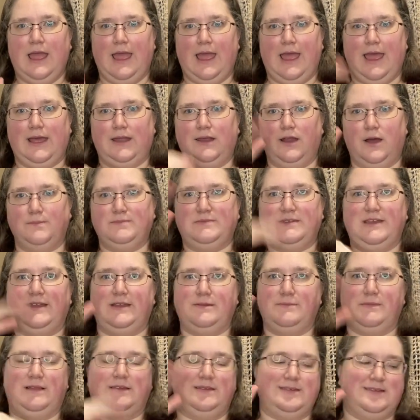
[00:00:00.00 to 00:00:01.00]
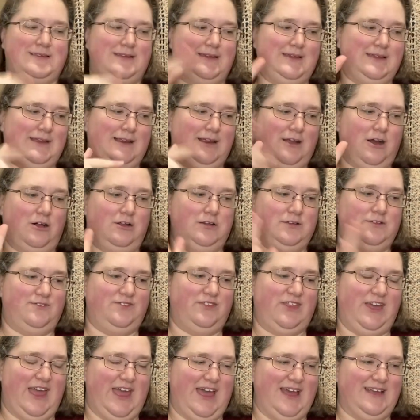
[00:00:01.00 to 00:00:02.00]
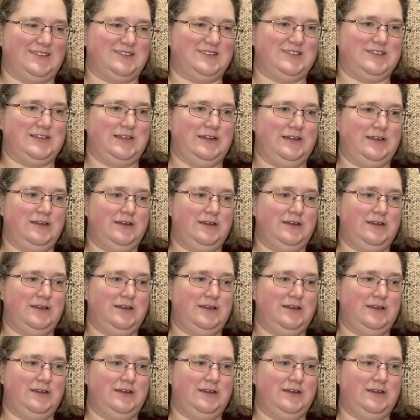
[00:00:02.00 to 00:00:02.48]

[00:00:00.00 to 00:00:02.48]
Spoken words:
and updating my list and getting all of that